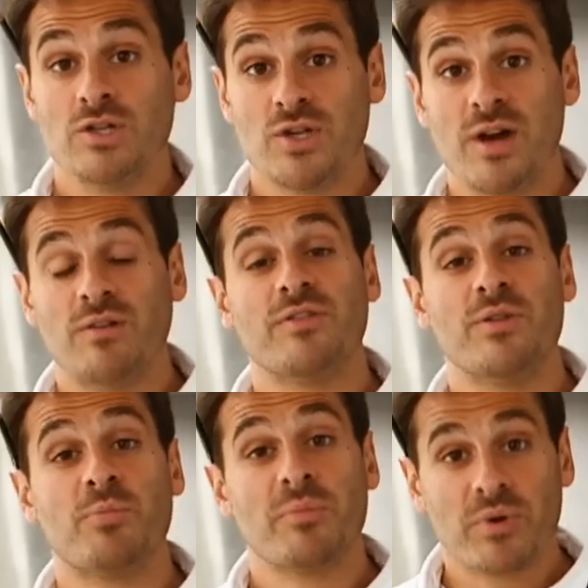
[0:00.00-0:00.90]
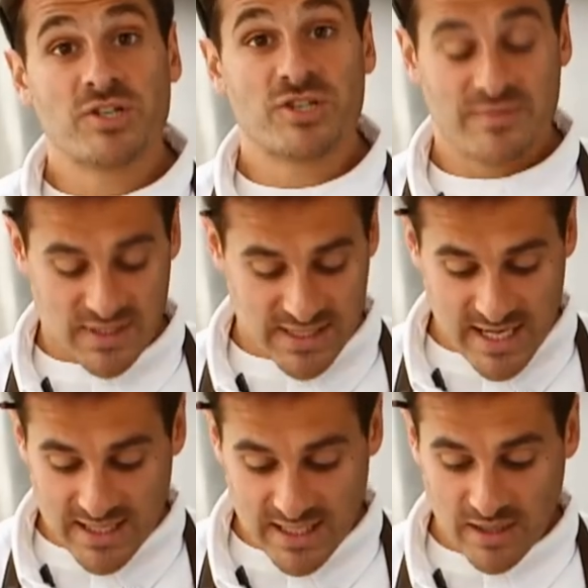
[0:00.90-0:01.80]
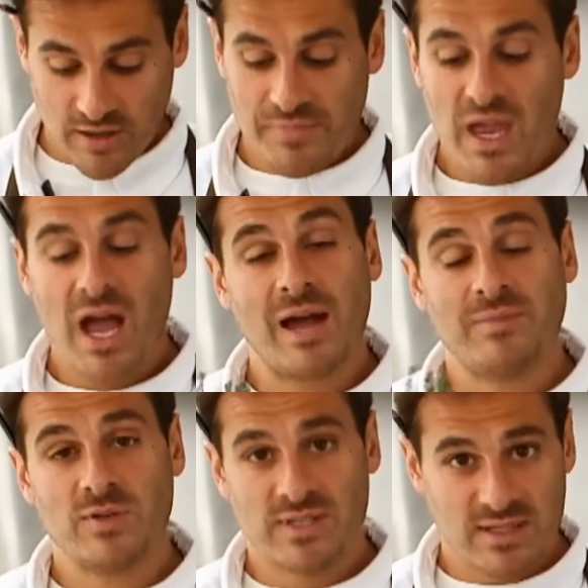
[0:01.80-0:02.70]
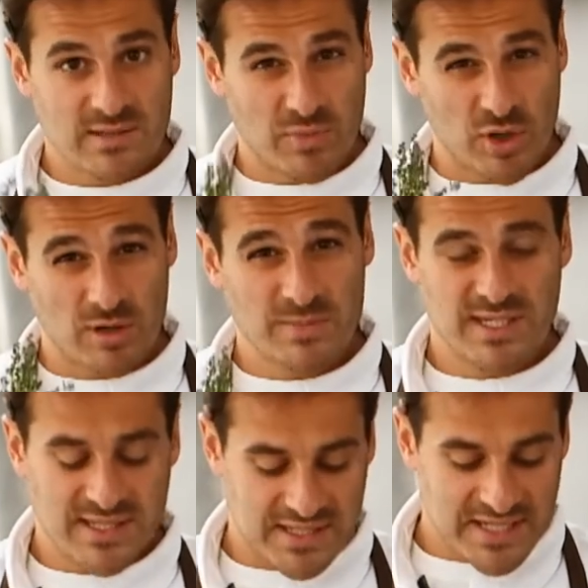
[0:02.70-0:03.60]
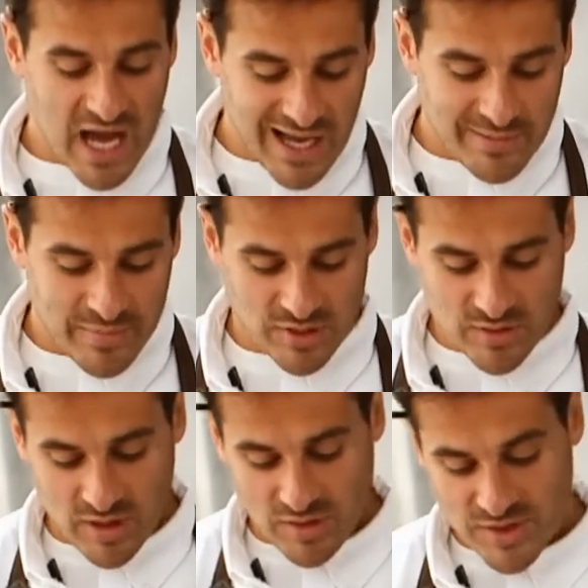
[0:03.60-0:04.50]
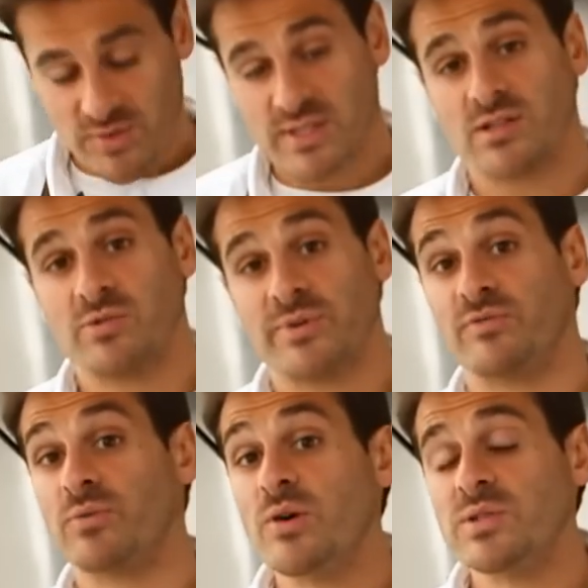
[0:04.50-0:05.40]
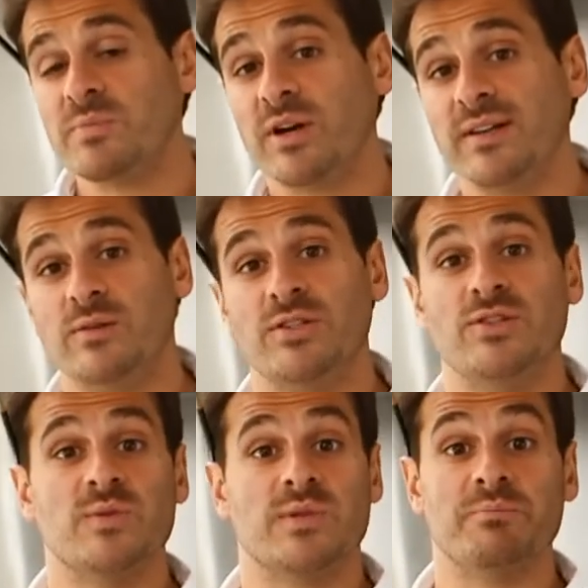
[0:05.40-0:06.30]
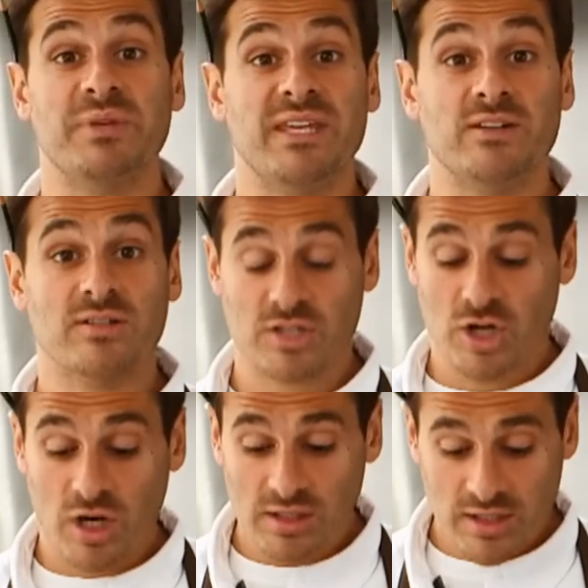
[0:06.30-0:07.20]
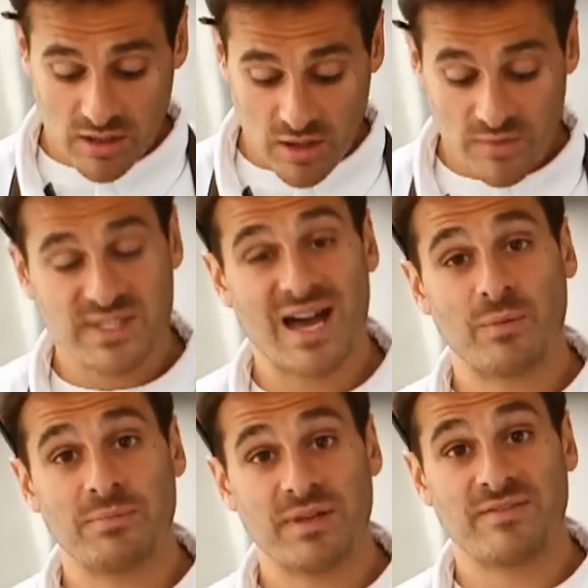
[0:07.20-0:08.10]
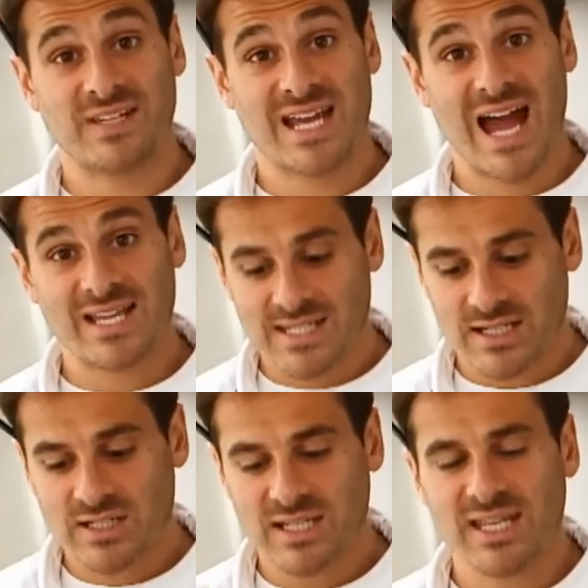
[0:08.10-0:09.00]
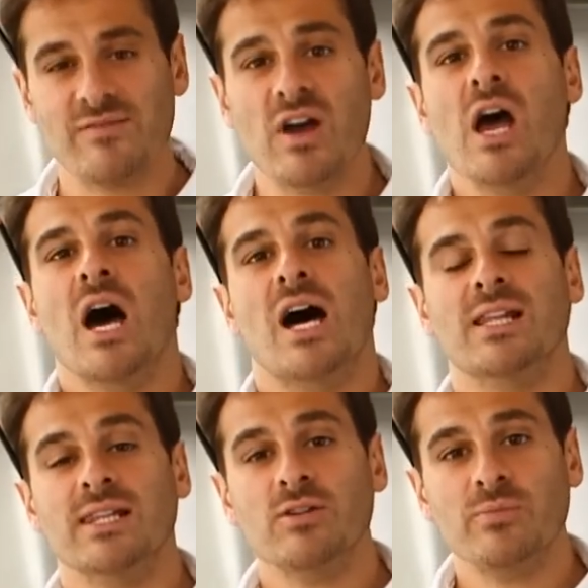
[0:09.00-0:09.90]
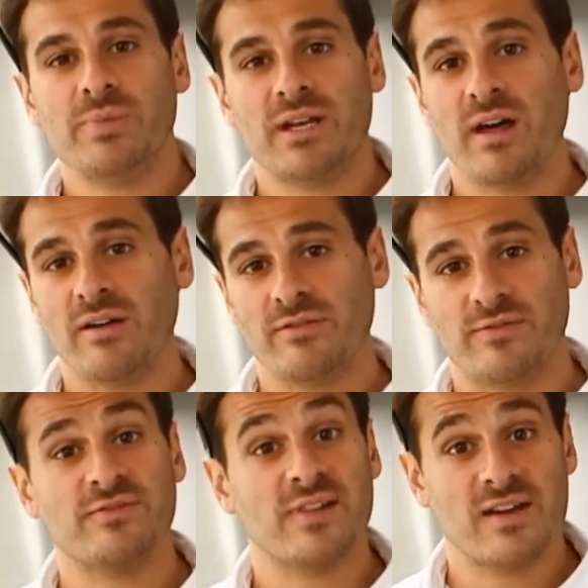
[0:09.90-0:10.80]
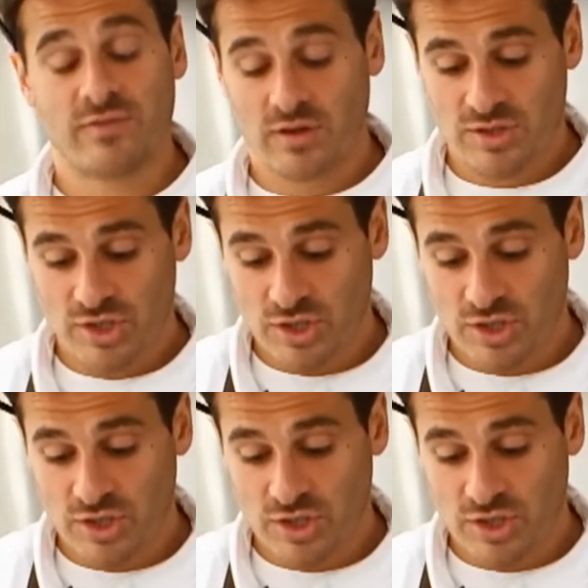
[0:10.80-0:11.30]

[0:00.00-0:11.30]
So now for the preparation of the steak here, I'm using some herbs. This is thyme, but you could also use a little bit of rosemary. You could use some peeled garlic cloves. That would be fantastic to give a little bit of flavor